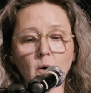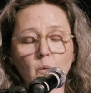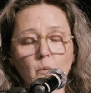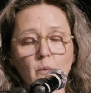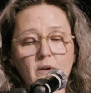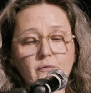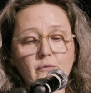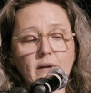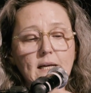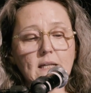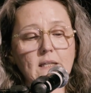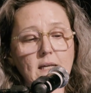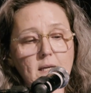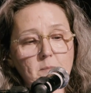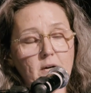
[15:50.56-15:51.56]
We
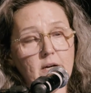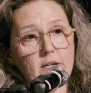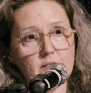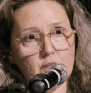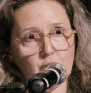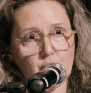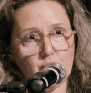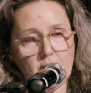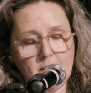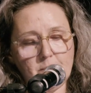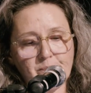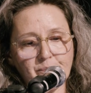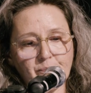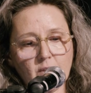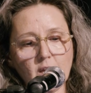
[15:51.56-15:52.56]
reclaim our history
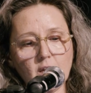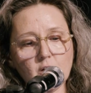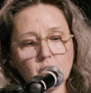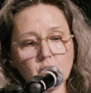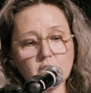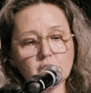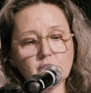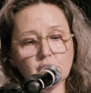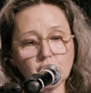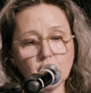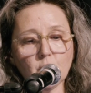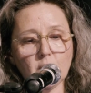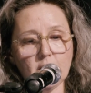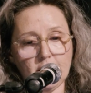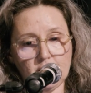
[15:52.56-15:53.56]
in order to
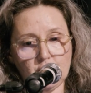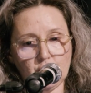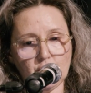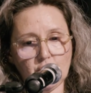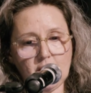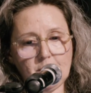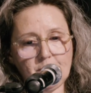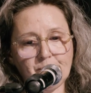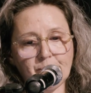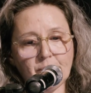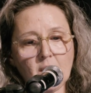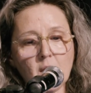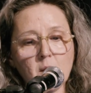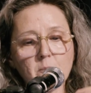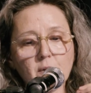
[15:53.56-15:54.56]
know our history,
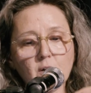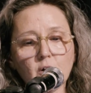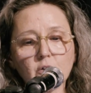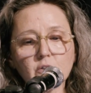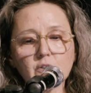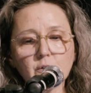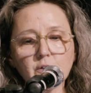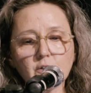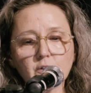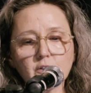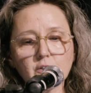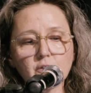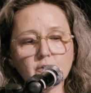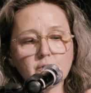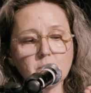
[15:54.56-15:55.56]
but also in
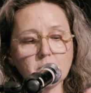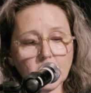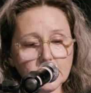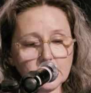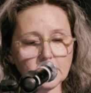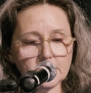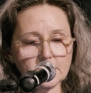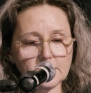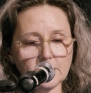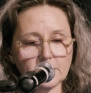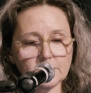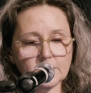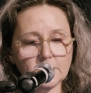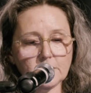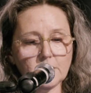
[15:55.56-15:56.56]
order to remind
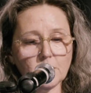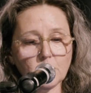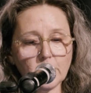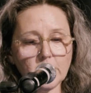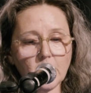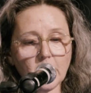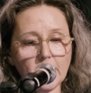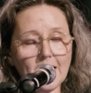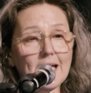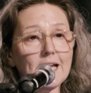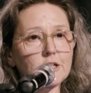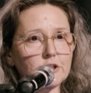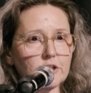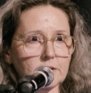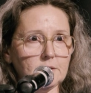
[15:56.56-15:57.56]
ourselves that we are
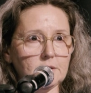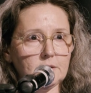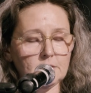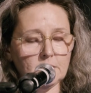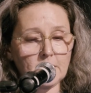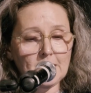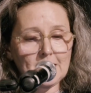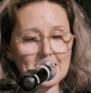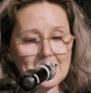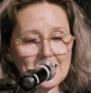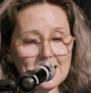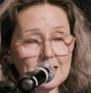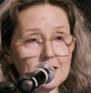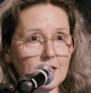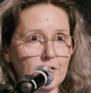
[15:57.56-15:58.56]
agents
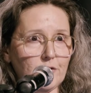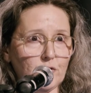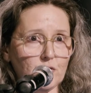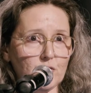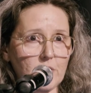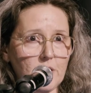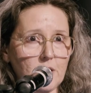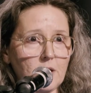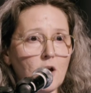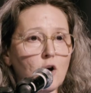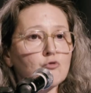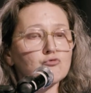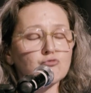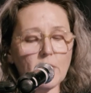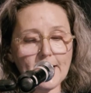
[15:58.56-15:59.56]
in history
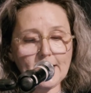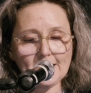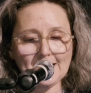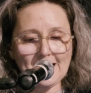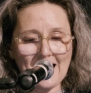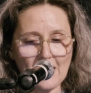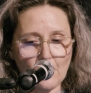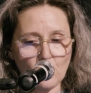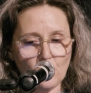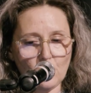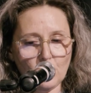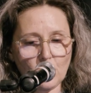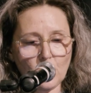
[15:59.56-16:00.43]
right now.